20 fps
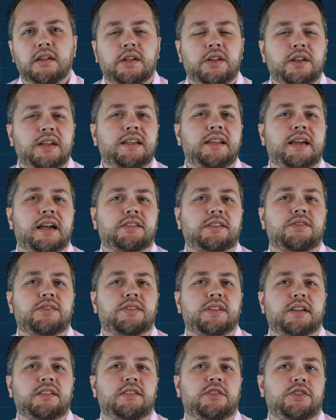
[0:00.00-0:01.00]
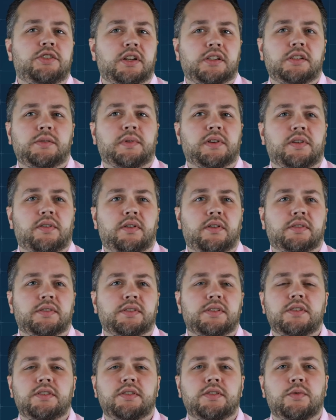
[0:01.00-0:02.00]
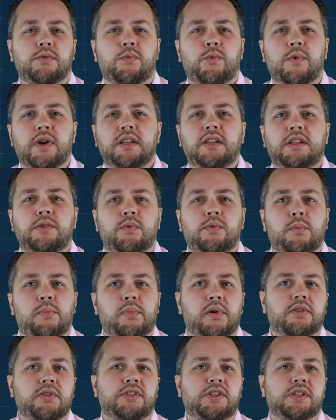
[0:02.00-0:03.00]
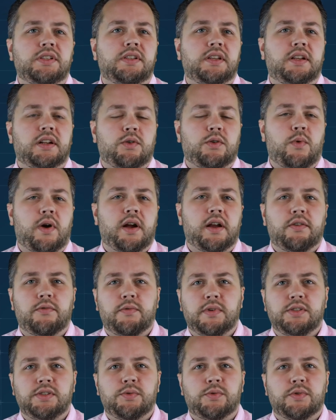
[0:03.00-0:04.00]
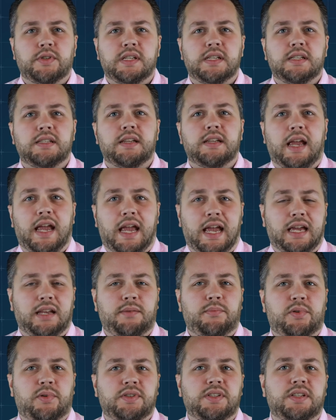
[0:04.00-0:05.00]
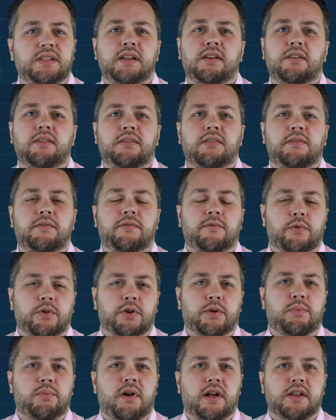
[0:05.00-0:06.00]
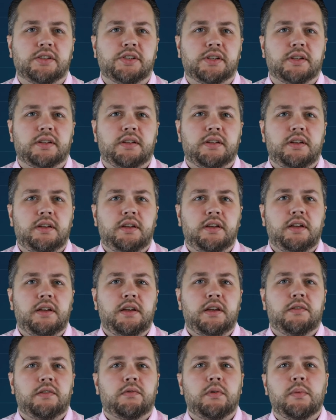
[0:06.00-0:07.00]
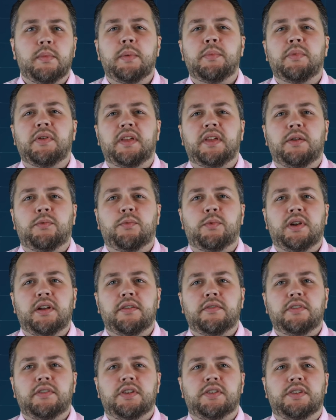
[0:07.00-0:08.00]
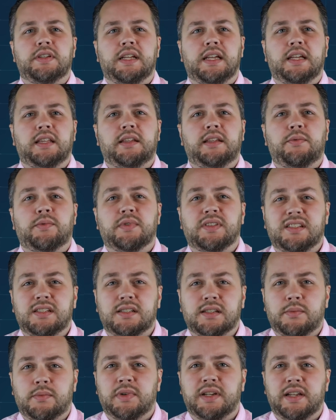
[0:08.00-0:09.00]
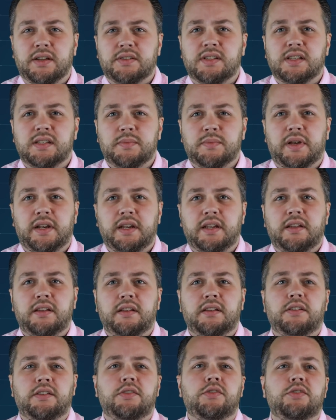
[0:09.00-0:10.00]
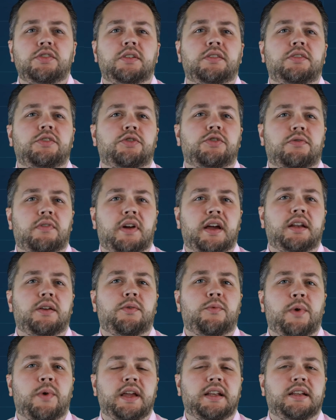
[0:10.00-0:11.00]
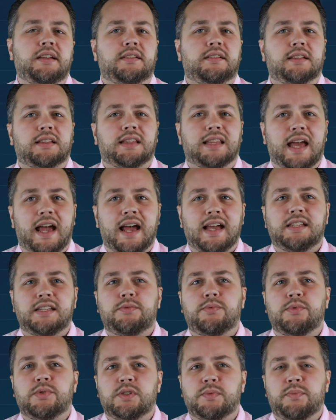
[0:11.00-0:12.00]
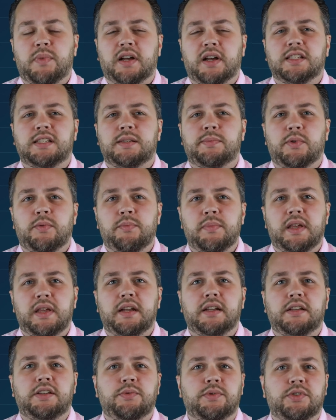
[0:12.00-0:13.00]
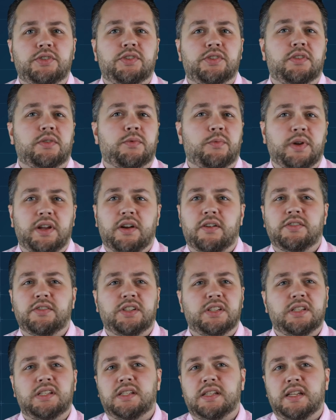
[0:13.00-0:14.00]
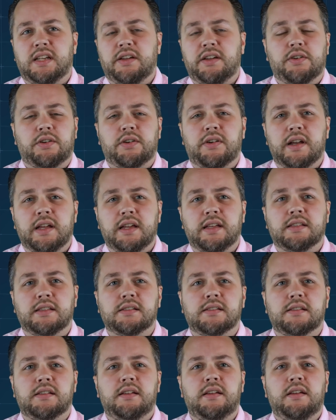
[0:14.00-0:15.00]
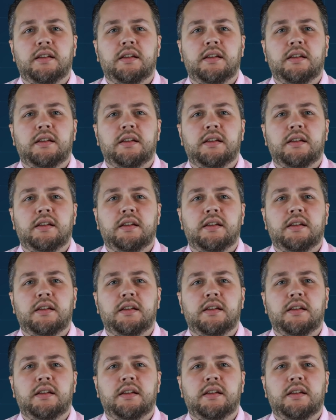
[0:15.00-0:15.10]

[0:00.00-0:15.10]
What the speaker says: You need to exercise judgment calls to when you will purchase and acquire resources and personnel for your project. Remember that whenever you're dealing with someone else's money, you should try to wait until the last responsible minute to ensure that we aren't just sitting on our hands.